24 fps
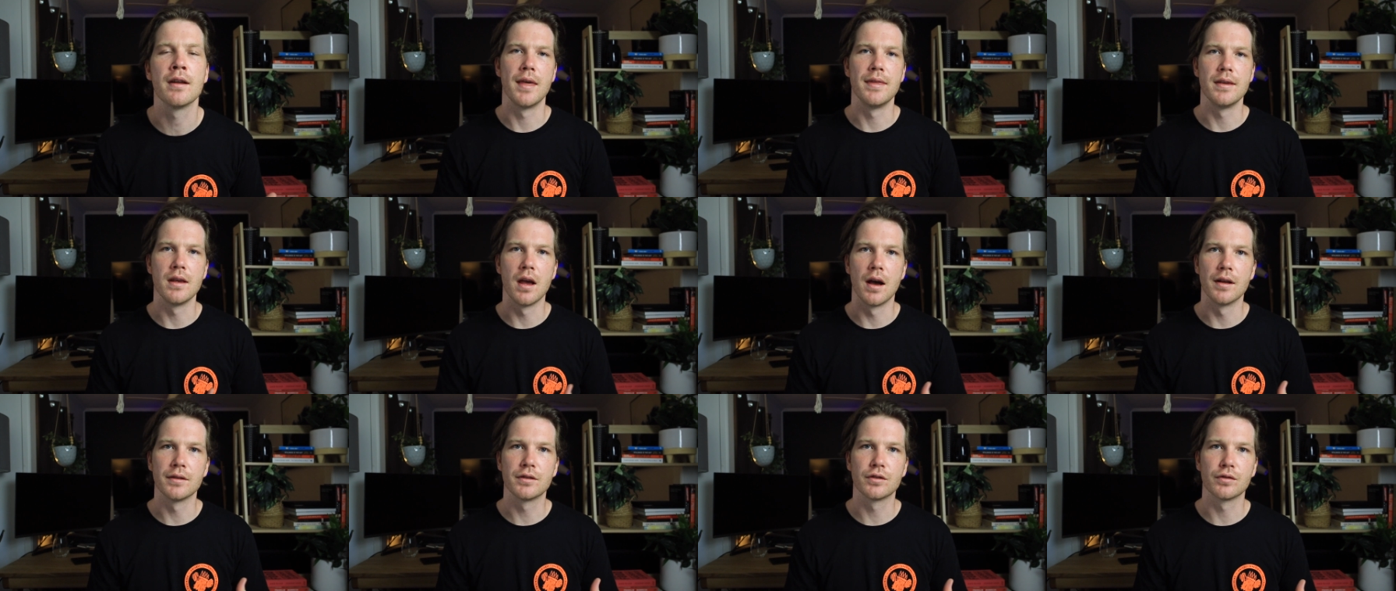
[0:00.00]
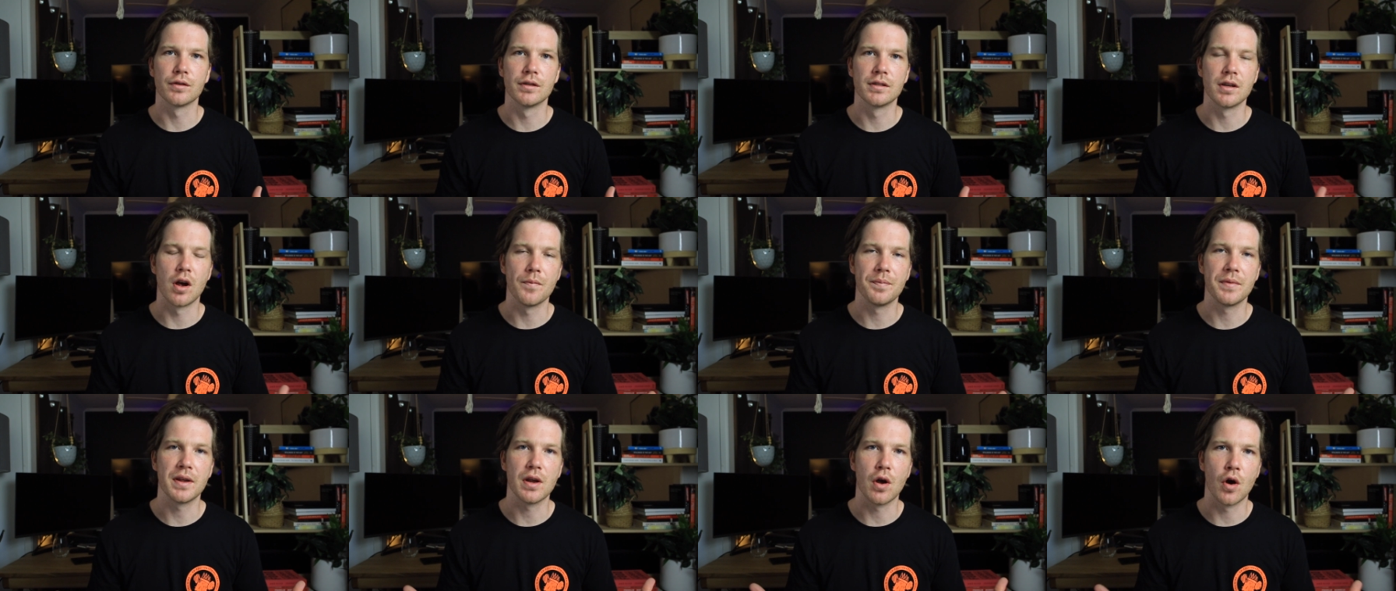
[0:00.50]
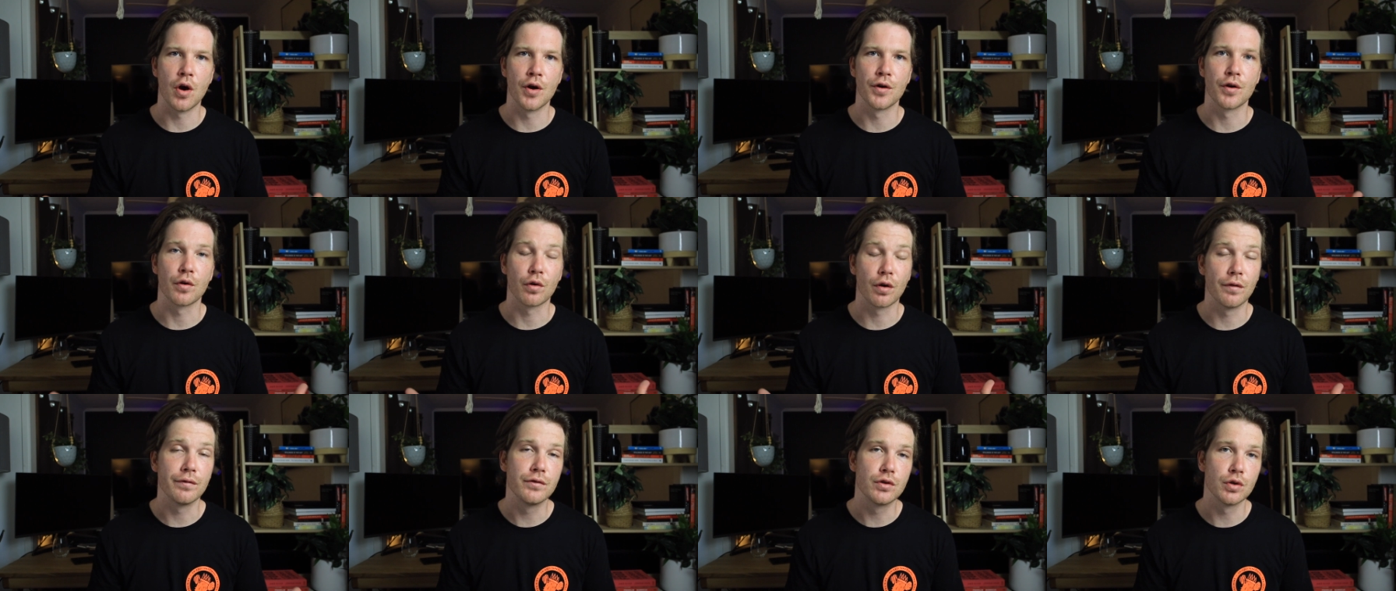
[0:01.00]
And the answer is, I'm the
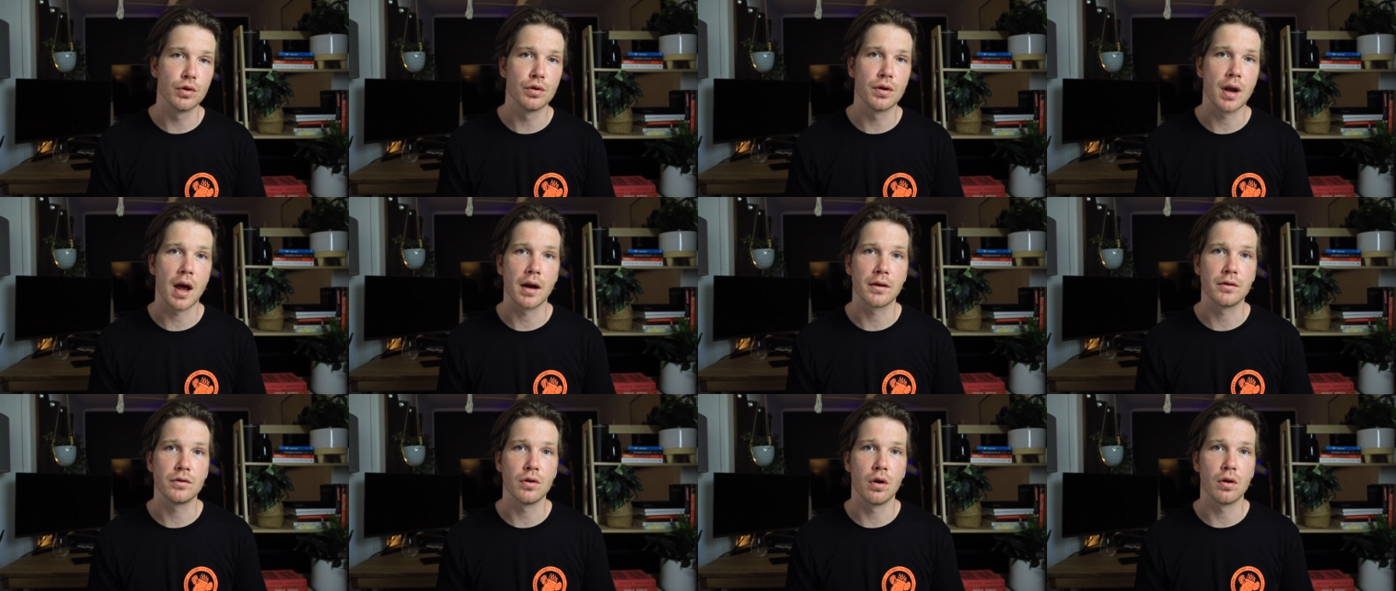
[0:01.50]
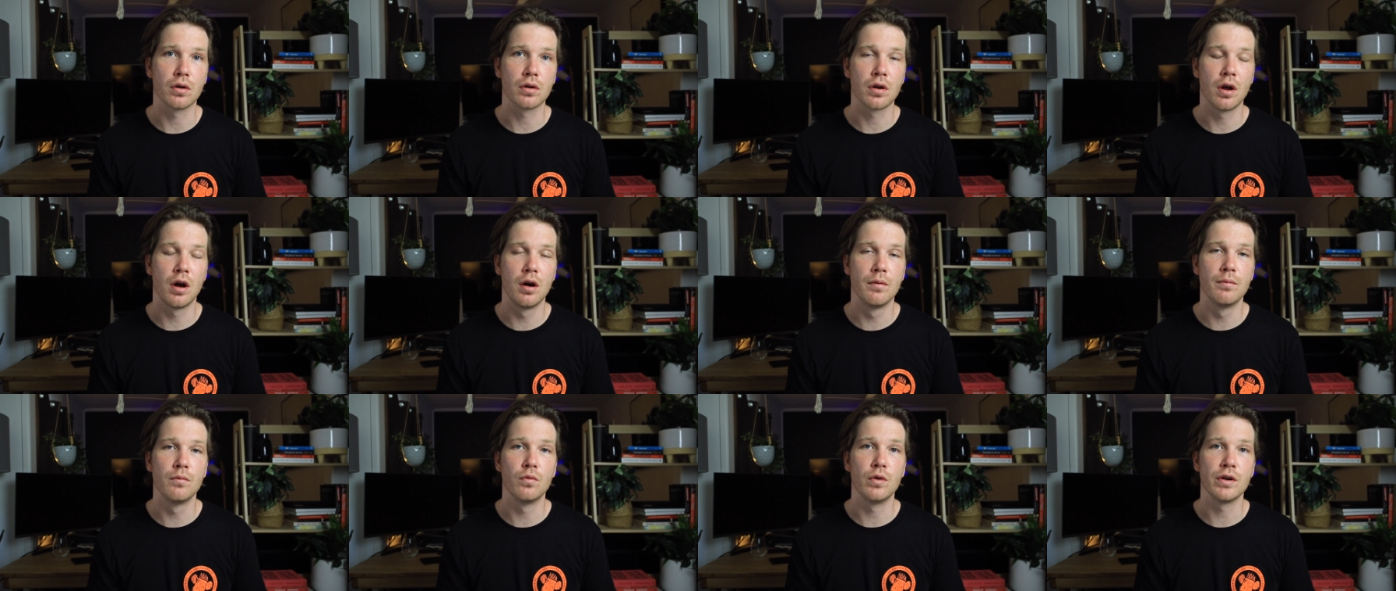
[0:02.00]
owner of dudehack.com,